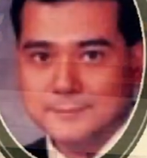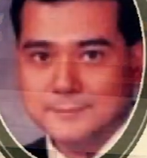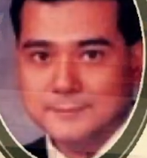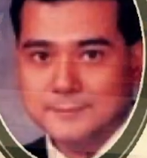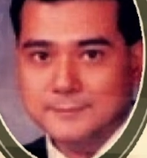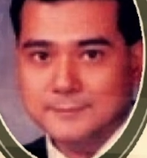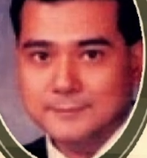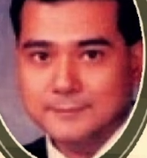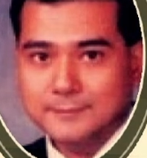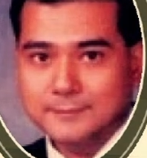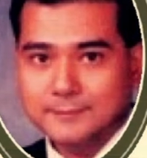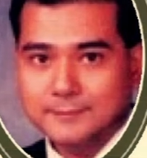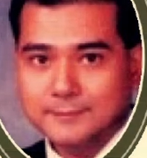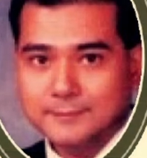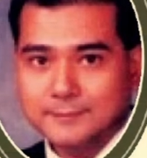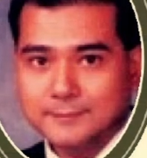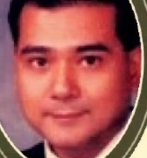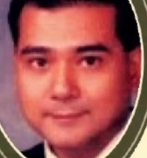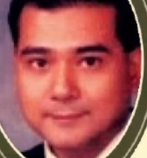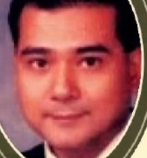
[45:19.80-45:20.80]

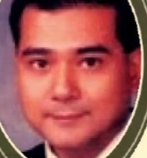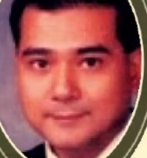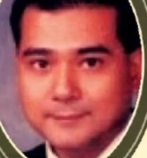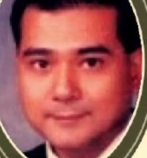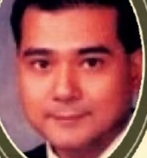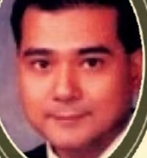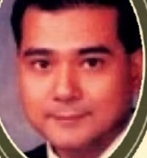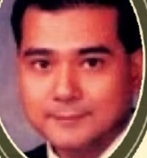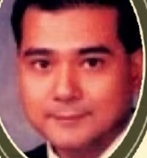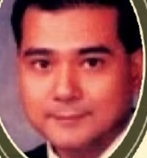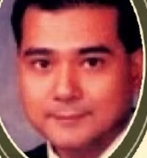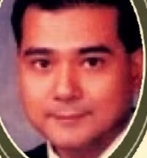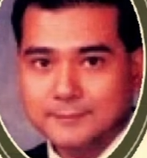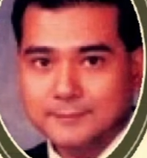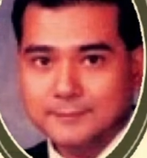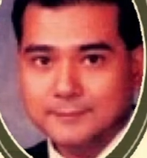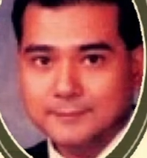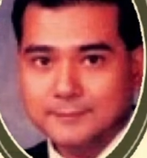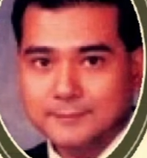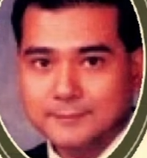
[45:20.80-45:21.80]

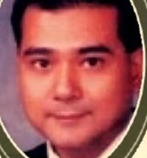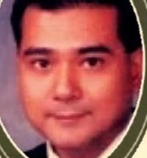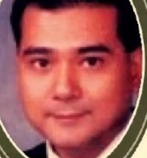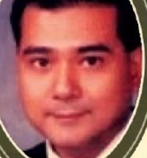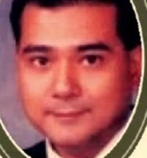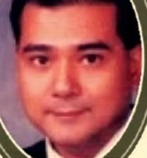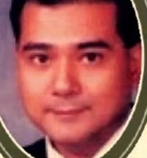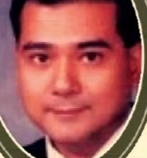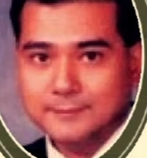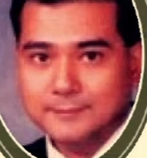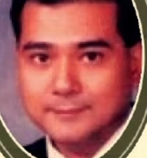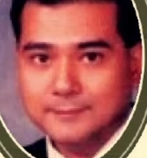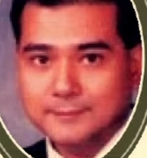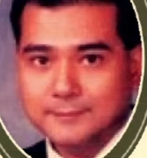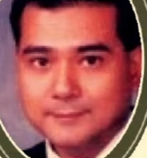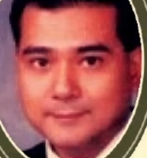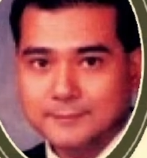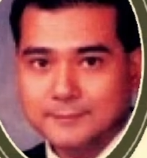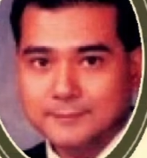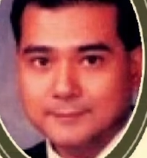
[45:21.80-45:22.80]

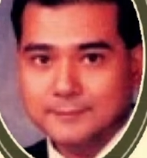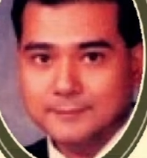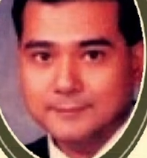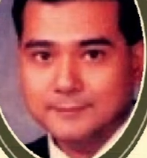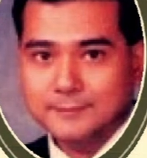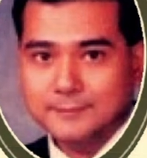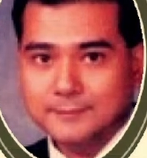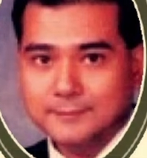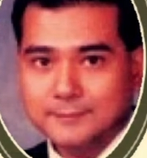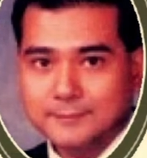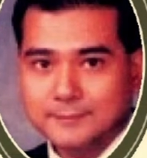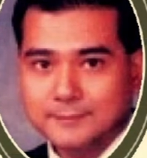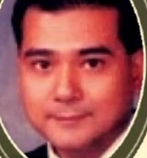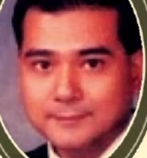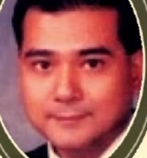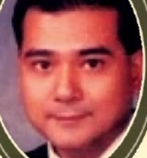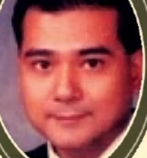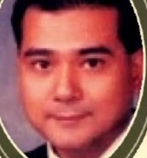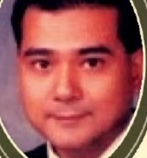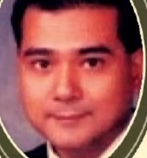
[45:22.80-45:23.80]

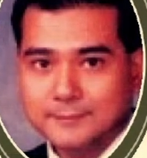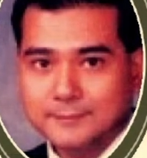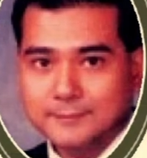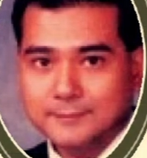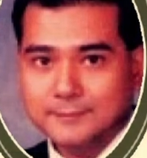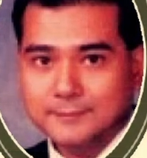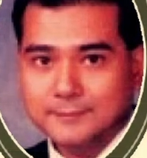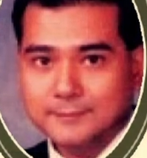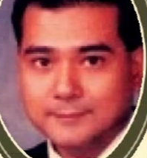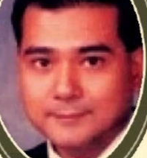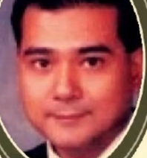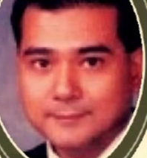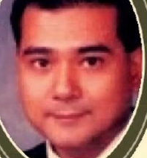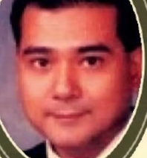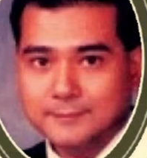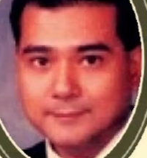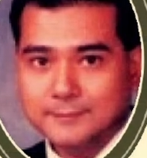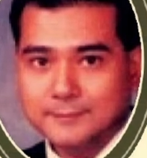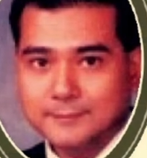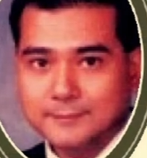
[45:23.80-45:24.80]

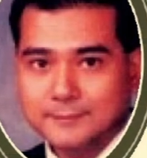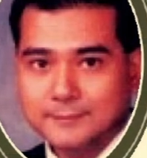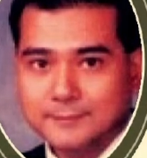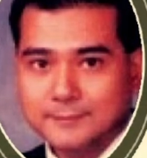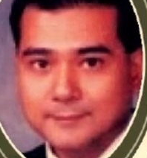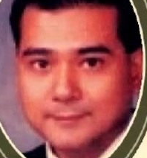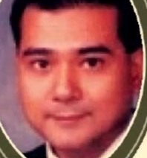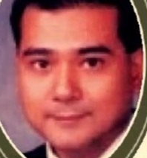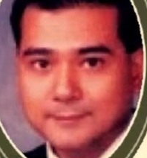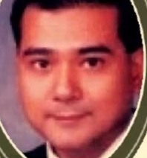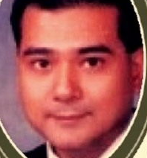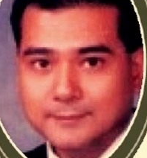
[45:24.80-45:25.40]
(silent)